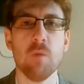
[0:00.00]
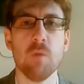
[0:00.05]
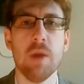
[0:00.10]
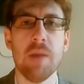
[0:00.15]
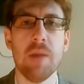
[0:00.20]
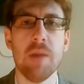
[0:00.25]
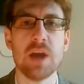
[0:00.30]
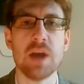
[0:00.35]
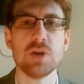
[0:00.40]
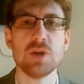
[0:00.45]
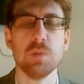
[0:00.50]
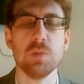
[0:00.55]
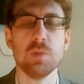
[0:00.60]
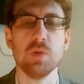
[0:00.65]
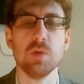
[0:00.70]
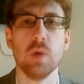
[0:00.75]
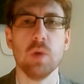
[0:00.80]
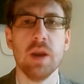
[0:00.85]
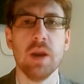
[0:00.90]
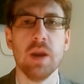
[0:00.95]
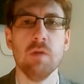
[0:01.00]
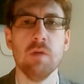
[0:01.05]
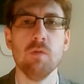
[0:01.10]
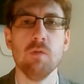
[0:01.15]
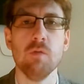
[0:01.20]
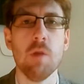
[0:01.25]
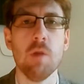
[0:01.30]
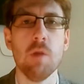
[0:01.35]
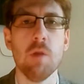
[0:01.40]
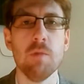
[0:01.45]
Way match between
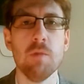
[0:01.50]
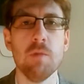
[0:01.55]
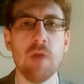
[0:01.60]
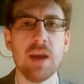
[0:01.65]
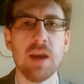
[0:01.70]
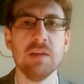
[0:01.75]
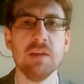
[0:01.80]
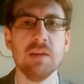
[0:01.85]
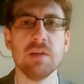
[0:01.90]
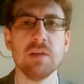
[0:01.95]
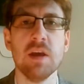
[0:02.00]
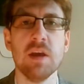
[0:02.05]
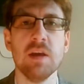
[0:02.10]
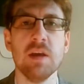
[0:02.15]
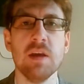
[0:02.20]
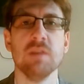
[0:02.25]
Roman Reigns,